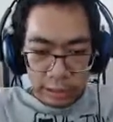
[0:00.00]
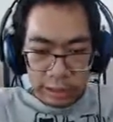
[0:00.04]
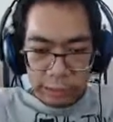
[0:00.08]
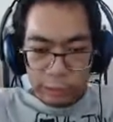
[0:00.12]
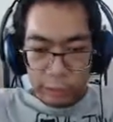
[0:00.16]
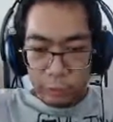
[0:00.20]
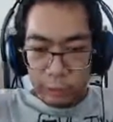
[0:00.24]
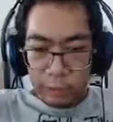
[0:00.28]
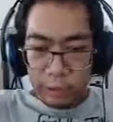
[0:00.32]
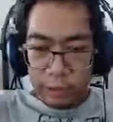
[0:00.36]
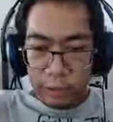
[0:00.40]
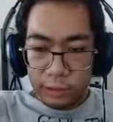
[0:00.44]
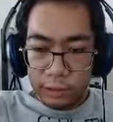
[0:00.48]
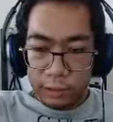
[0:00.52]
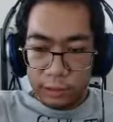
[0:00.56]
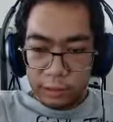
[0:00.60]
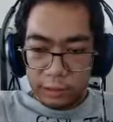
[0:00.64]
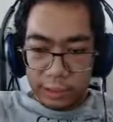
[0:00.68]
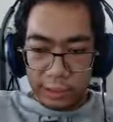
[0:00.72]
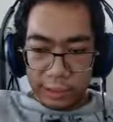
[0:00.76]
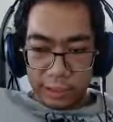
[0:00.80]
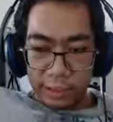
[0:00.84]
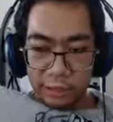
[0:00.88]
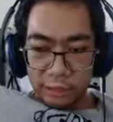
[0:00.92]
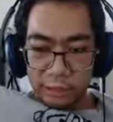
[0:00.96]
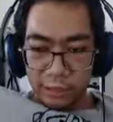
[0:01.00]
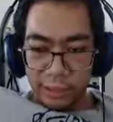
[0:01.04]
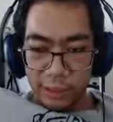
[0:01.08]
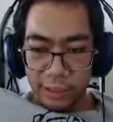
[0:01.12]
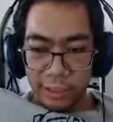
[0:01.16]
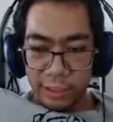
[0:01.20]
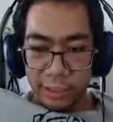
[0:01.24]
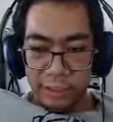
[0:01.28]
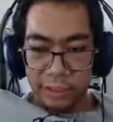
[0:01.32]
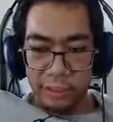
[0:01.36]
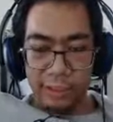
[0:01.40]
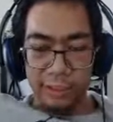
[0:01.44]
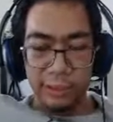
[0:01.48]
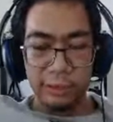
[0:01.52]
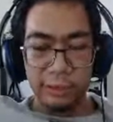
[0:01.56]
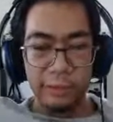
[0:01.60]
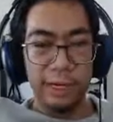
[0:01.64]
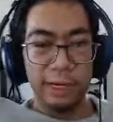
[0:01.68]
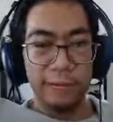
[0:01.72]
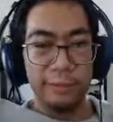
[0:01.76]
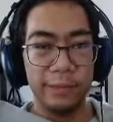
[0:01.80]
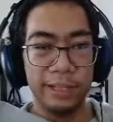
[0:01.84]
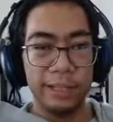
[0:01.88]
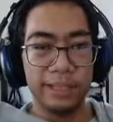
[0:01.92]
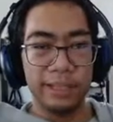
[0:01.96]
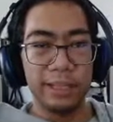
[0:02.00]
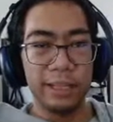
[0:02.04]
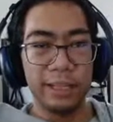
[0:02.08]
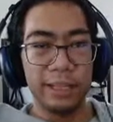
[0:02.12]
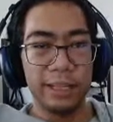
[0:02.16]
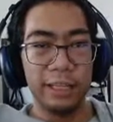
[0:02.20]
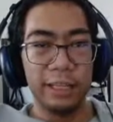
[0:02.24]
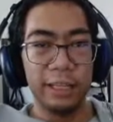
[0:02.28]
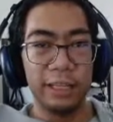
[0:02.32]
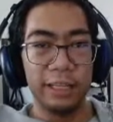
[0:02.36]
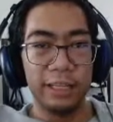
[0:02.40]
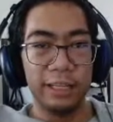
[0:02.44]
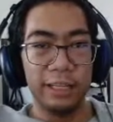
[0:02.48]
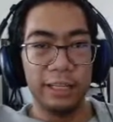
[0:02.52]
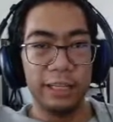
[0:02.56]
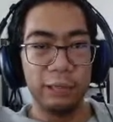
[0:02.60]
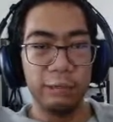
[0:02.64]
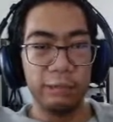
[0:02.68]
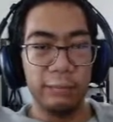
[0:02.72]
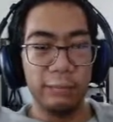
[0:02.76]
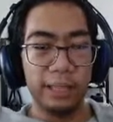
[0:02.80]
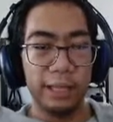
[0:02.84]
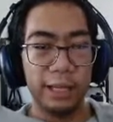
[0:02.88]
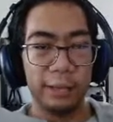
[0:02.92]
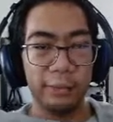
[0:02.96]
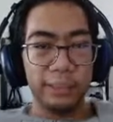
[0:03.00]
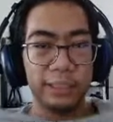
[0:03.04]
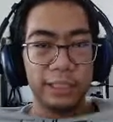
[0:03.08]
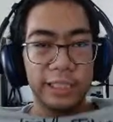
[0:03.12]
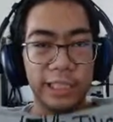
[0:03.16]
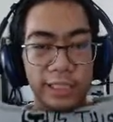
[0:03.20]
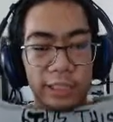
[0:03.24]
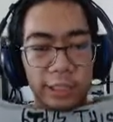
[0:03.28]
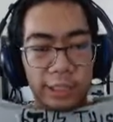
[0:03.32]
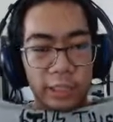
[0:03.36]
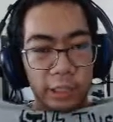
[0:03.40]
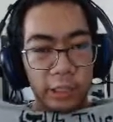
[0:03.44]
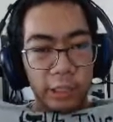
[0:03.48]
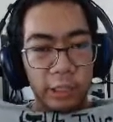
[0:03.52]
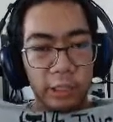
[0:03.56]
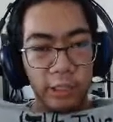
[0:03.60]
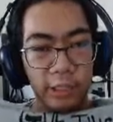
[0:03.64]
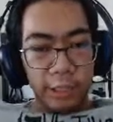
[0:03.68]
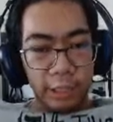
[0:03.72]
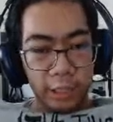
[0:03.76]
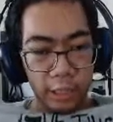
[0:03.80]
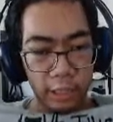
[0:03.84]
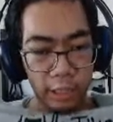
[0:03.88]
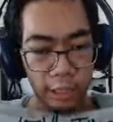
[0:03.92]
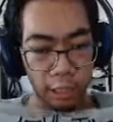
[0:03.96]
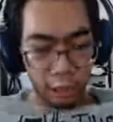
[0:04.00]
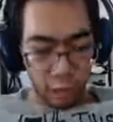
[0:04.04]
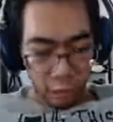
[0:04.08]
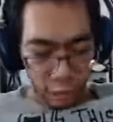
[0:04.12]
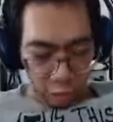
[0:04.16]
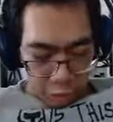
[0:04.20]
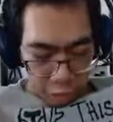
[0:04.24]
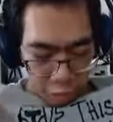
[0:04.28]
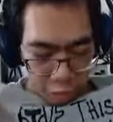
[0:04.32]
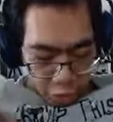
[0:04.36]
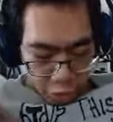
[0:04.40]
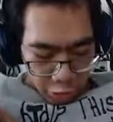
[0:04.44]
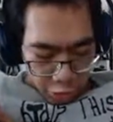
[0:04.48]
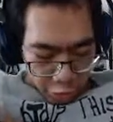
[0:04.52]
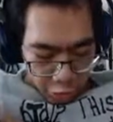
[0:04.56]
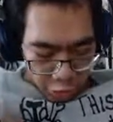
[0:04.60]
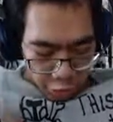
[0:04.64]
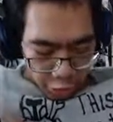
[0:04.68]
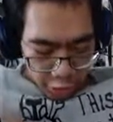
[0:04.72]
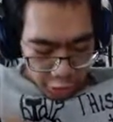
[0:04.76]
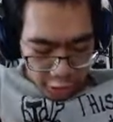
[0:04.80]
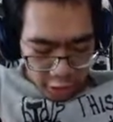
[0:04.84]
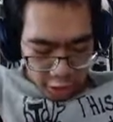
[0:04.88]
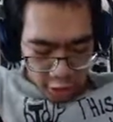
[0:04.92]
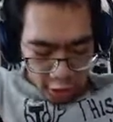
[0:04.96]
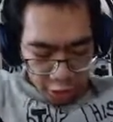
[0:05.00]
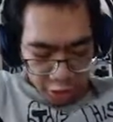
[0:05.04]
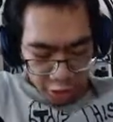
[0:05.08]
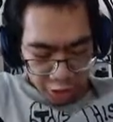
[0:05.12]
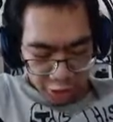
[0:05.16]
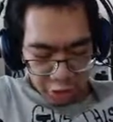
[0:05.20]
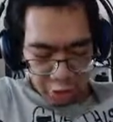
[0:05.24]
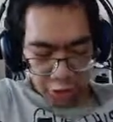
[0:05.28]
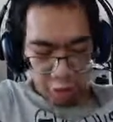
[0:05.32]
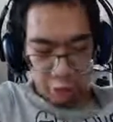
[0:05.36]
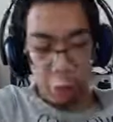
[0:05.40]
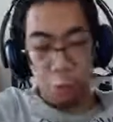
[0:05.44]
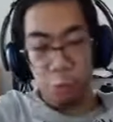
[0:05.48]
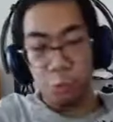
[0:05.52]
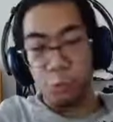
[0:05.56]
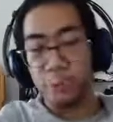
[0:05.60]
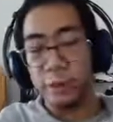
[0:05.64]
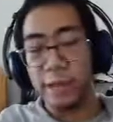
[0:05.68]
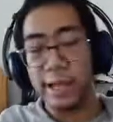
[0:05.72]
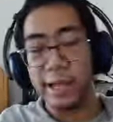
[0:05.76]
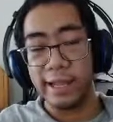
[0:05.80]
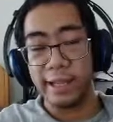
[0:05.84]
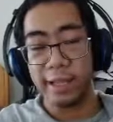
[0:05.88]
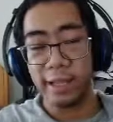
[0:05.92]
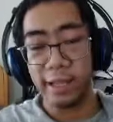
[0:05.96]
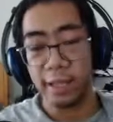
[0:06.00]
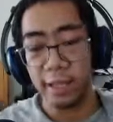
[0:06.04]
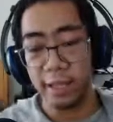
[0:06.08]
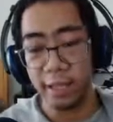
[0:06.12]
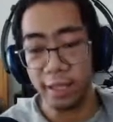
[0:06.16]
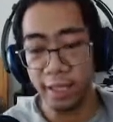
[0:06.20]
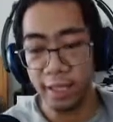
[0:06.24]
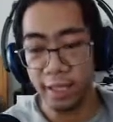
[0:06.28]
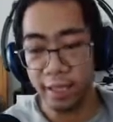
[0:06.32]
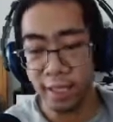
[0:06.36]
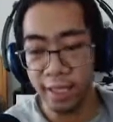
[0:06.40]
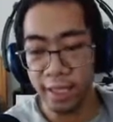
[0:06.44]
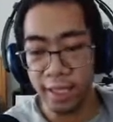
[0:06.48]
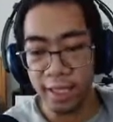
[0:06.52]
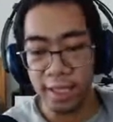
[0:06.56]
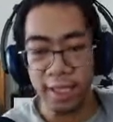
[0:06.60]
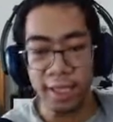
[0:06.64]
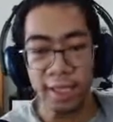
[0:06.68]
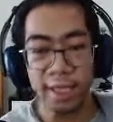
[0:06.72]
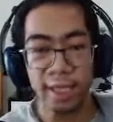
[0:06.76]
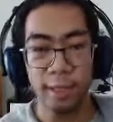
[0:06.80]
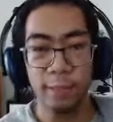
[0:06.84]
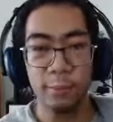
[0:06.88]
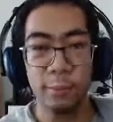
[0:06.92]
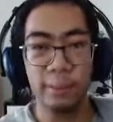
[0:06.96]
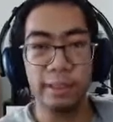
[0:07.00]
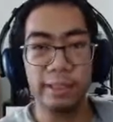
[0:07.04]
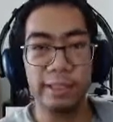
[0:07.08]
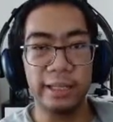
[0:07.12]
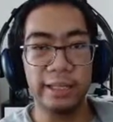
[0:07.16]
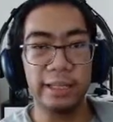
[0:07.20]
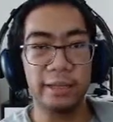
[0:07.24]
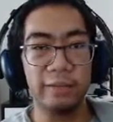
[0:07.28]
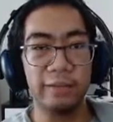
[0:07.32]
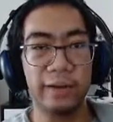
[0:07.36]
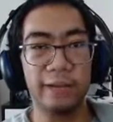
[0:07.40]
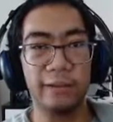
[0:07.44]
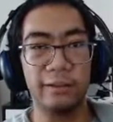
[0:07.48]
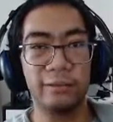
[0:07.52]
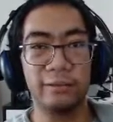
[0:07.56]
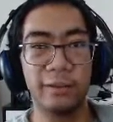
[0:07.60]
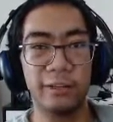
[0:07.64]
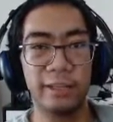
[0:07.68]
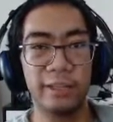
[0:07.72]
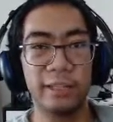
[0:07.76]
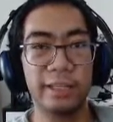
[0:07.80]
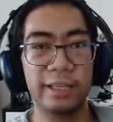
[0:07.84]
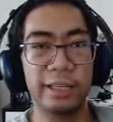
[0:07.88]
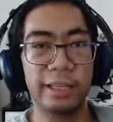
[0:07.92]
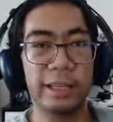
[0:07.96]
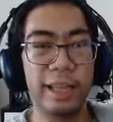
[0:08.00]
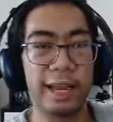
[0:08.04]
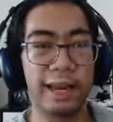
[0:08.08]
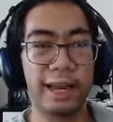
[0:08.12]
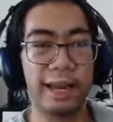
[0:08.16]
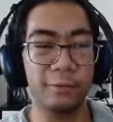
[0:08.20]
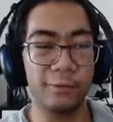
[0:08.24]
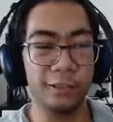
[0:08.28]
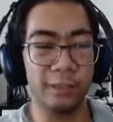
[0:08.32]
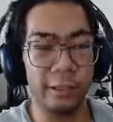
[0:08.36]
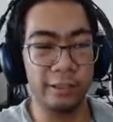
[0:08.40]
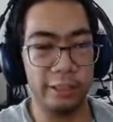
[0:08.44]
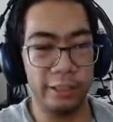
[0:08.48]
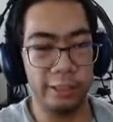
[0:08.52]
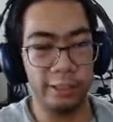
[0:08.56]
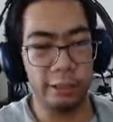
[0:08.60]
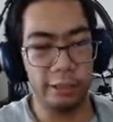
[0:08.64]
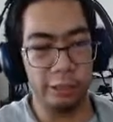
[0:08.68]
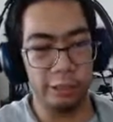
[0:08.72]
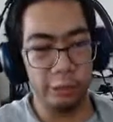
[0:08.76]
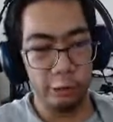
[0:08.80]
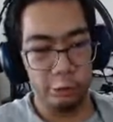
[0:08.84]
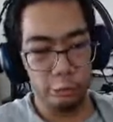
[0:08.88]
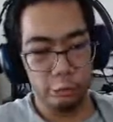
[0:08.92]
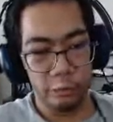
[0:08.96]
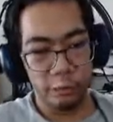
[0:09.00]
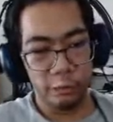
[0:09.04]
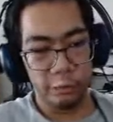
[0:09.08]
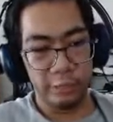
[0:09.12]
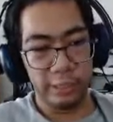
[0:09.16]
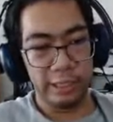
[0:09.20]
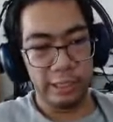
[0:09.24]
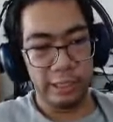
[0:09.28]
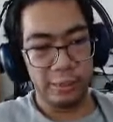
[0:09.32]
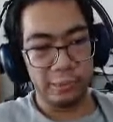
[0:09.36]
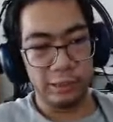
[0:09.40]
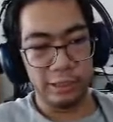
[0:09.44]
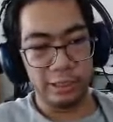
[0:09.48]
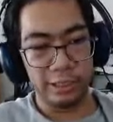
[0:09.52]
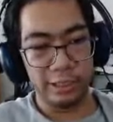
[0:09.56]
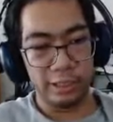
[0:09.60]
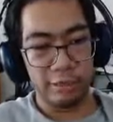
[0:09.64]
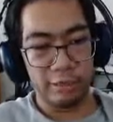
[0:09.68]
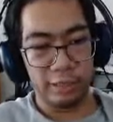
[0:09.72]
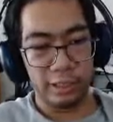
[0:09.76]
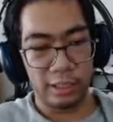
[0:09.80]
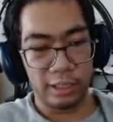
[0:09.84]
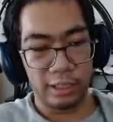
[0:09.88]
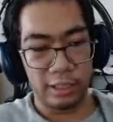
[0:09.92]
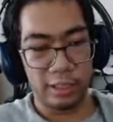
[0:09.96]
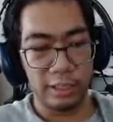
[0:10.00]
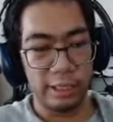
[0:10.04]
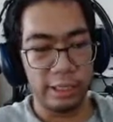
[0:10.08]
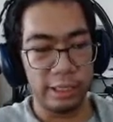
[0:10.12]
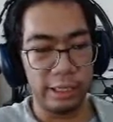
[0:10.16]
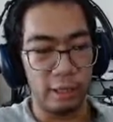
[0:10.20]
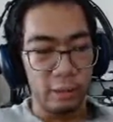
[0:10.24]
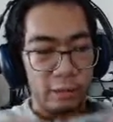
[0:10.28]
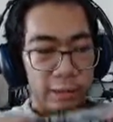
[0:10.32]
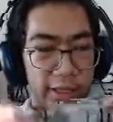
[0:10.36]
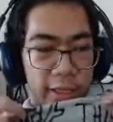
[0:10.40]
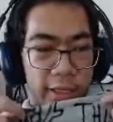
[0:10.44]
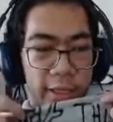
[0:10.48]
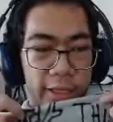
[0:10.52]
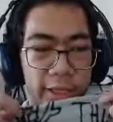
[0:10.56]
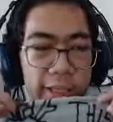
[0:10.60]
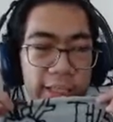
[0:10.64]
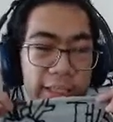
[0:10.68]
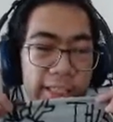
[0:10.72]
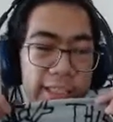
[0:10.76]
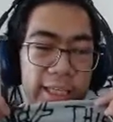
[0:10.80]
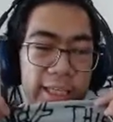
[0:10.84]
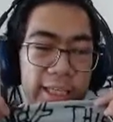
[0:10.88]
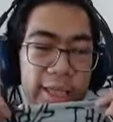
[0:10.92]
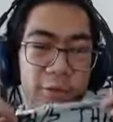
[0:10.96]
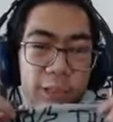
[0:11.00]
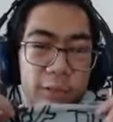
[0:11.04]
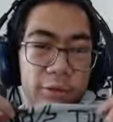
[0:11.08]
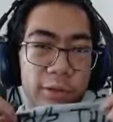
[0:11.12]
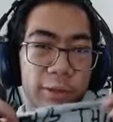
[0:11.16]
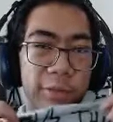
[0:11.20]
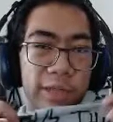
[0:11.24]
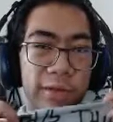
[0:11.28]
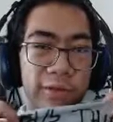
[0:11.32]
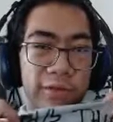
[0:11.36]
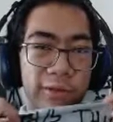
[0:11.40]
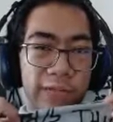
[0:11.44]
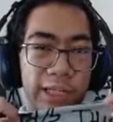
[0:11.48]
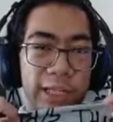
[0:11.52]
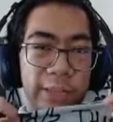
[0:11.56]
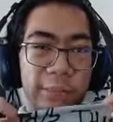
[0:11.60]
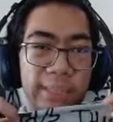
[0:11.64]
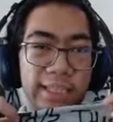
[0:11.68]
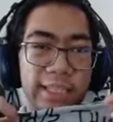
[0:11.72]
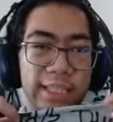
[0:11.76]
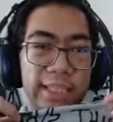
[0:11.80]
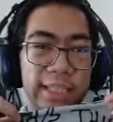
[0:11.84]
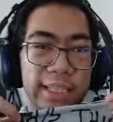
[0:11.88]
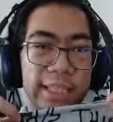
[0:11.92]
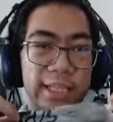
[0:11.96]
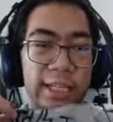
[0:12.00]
It wouldn't look like inverted. You know what I mean? You would be able to see this clearly. This is the way. But then if I inverted the camera, you wouldn't be able to. This image would be flipped.